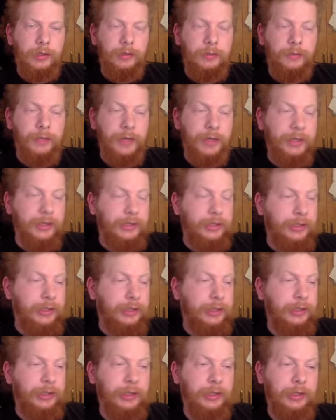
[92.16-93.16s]
But
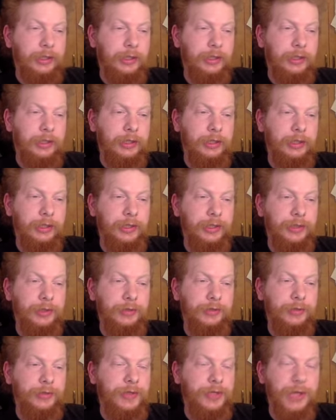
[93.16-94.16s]

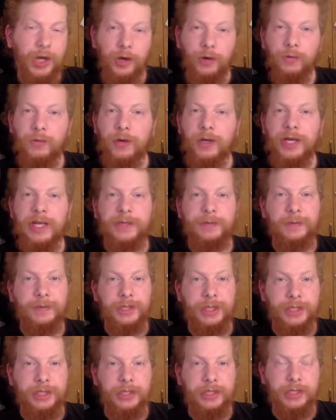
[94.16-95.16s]
no one is
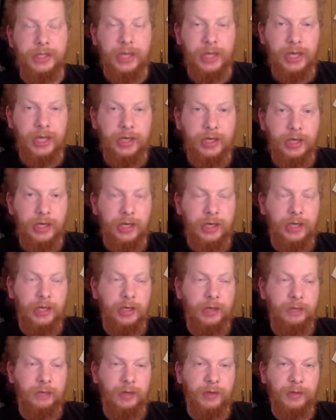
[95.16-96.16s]
projected to gain
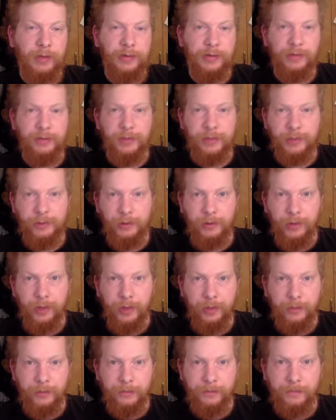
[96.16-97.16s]
a parliamentary
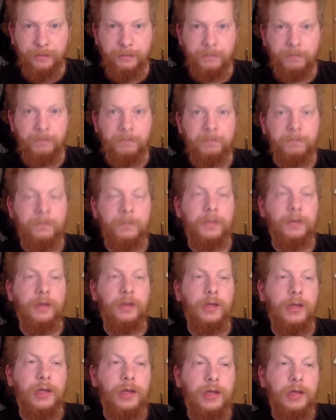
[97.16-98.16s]
majority.
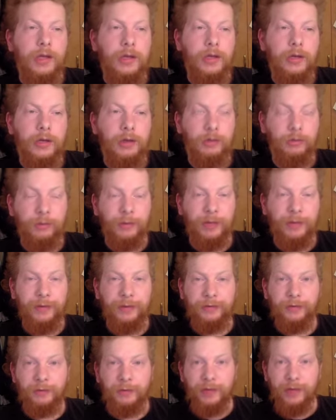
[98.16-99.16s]
No one will be able
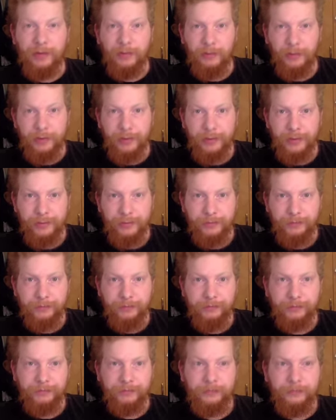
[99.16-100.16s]
to form a government.
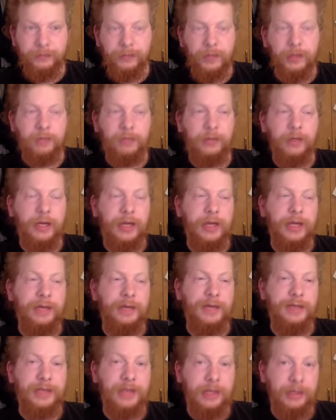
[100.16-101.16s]
We're going to end up
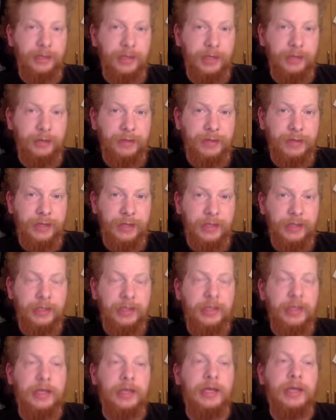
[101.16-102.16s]
exactly like we did